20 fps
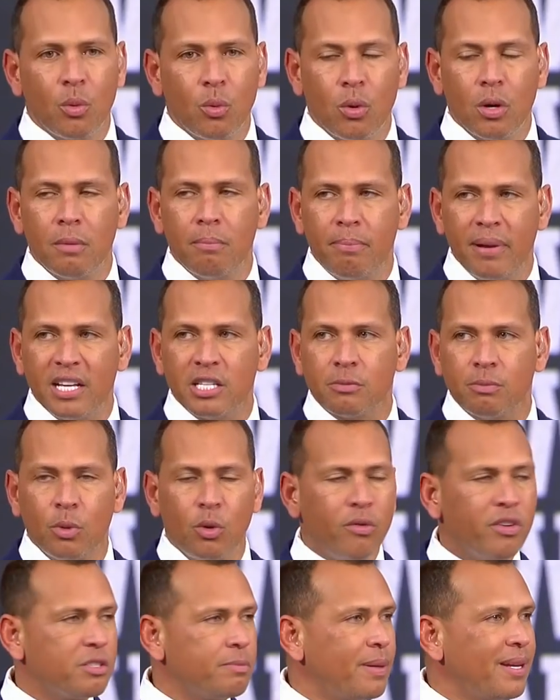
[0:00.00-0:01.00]
one best
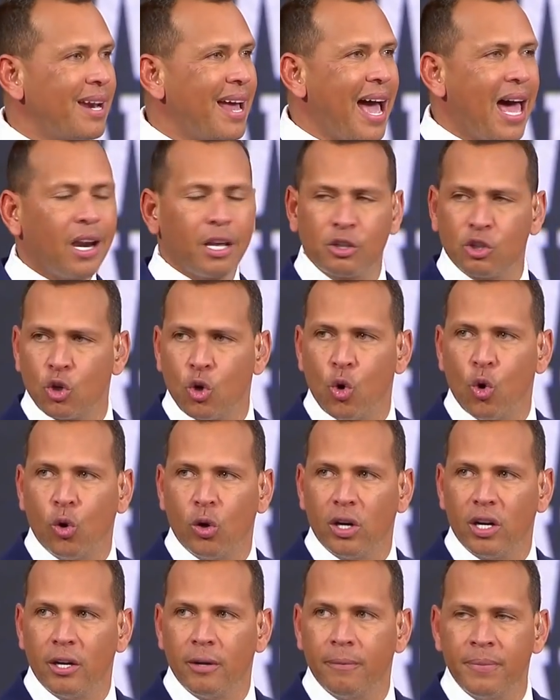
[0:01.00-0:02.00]
move has been Alex
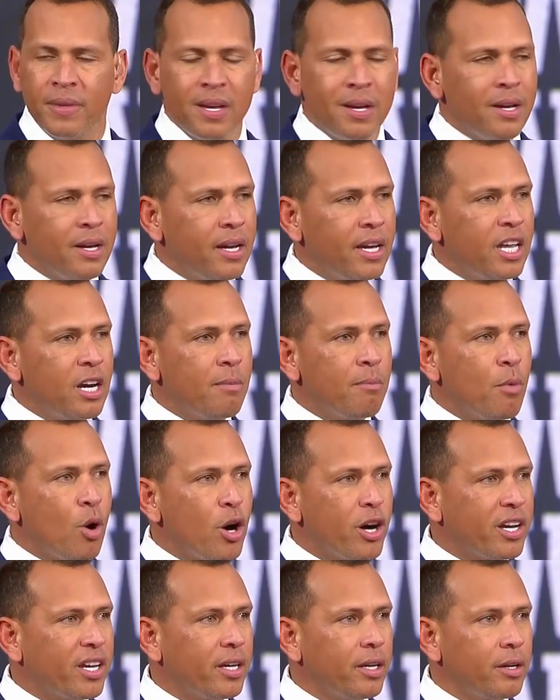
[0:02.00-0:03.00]
Cora in a
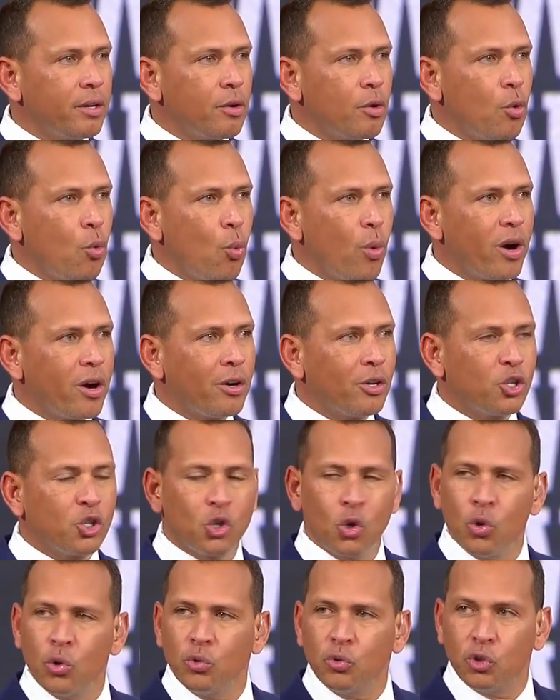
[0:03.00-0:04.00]
market where
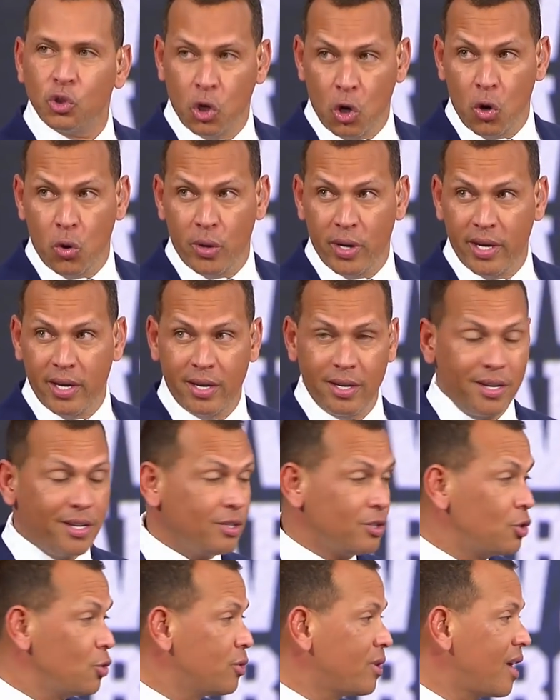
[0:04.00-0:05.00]
Joe Torre
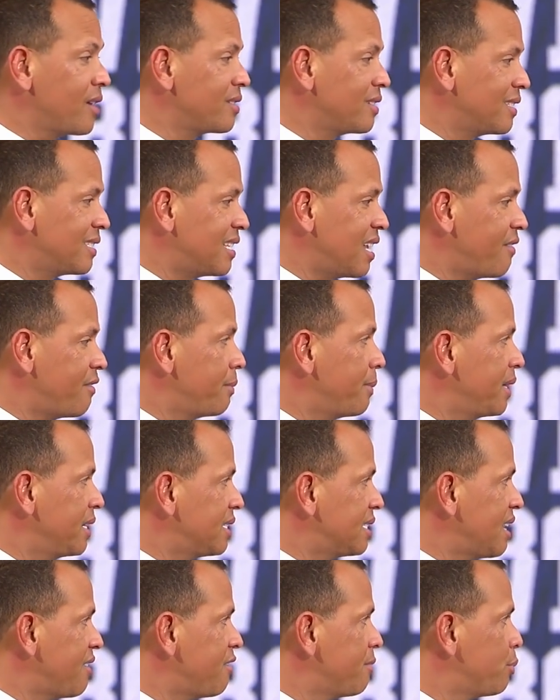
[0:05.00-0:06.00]
in two thousand seven made
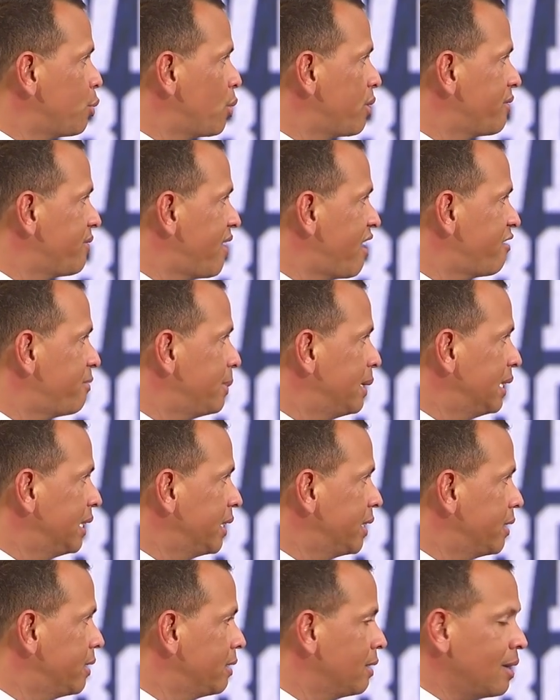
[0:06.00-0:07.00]
seven point five
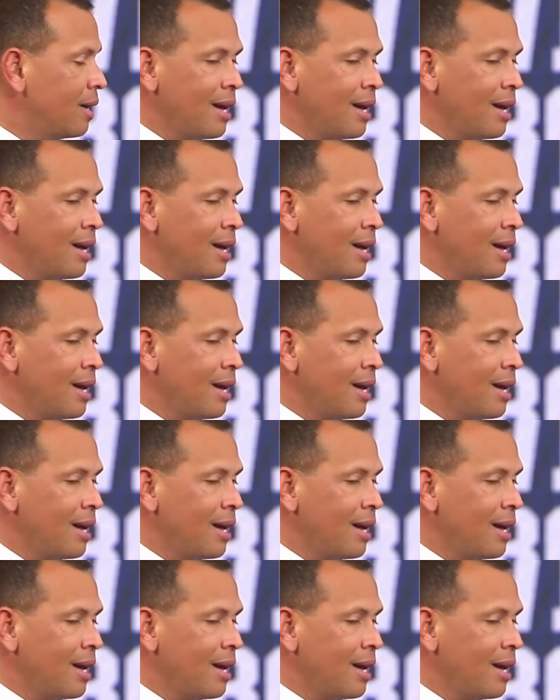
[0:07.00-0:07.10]
million dollars.